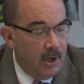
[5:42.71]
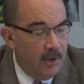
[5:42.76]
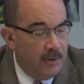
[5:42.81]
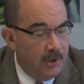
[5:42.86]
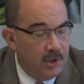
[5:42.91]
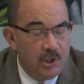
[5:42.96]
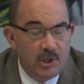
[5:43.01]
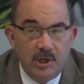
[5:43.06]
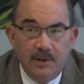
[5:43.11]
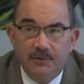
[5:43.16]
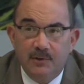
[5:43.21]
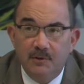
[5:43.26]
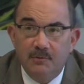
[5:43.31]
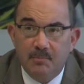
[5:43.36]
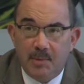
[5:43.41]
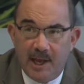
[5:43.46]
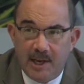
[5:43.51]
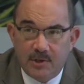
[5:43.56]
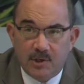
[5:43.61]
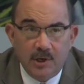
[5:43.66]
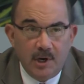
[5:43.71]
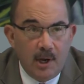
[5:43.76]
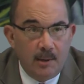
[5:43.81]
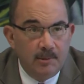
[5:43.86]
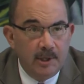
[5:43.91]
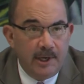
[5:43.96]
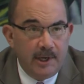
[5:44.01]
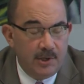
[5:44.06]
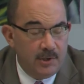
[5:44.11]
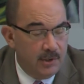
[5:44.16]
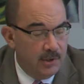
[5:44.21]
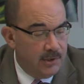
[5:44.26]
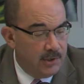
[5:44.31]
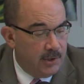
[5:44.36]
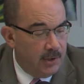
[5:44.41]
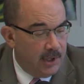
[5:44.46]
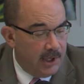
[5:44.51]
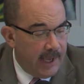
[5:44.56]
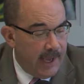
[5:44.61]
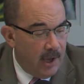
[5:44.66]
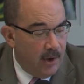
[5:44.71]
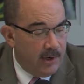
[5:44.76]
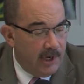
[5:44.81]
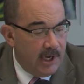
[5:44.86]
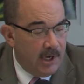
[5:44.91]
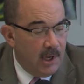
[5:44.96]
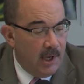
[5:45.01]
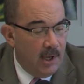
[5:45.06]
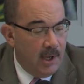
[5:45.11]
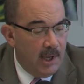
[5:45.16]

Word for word: the shift of pension obligations to the county,